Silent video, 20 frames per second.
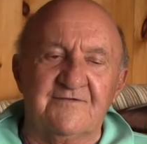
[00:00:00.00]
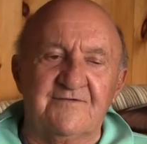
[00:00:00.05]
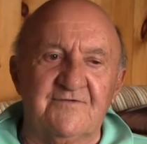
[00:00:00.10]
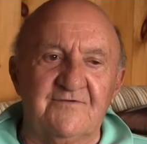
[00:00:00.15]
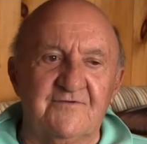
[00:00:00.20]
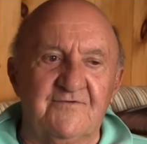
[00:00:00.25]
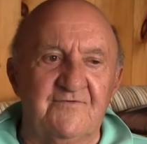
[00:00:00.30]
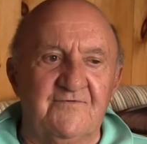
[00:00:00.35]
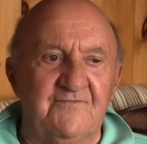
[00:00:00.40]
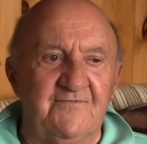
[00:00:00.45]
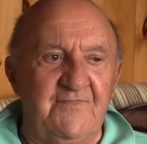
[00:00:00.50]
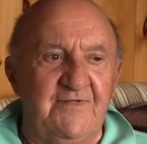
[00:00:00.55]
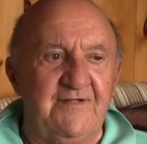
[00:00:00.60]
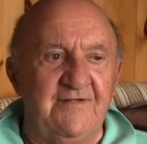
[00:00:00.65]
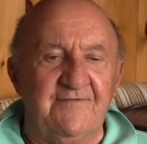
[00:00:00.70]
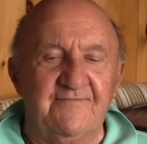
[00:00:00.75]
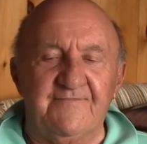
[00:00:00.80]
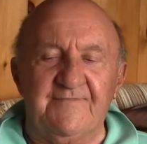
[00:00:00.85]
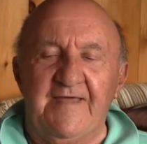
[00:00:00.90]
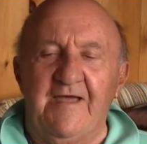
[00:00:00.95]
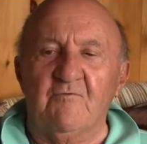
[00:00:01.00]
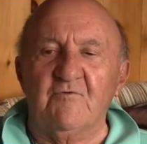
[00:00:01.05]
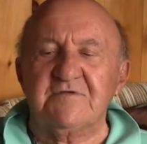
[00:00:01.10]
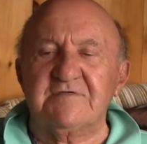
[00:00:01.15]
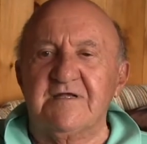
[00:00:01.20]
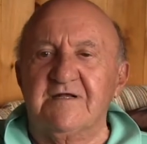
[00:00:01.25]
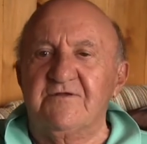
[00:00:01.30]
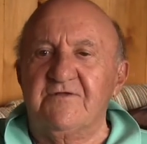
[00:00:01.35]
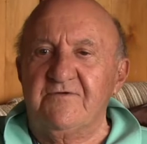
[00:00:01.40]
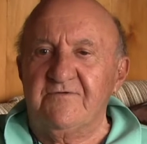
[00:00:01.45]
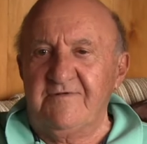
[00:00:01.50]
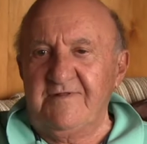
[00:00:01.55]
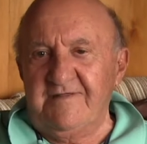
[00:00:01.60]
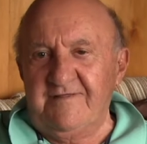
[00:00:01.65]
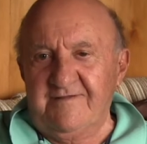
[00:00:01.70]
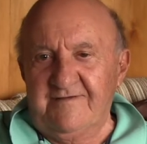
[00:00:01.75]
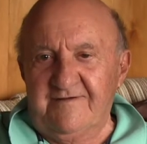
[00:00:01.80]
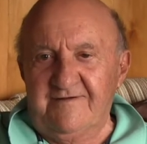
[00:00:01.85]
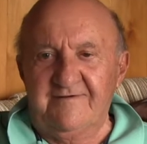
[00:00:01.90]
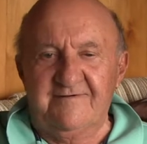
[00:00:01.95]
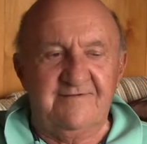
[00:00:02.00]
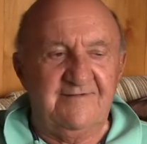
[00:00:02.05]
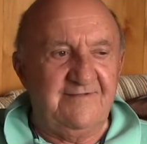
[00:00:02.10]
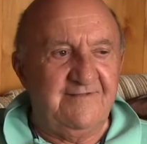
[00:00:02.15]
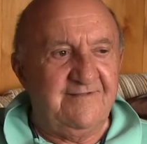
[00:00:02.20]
So that was our duty there.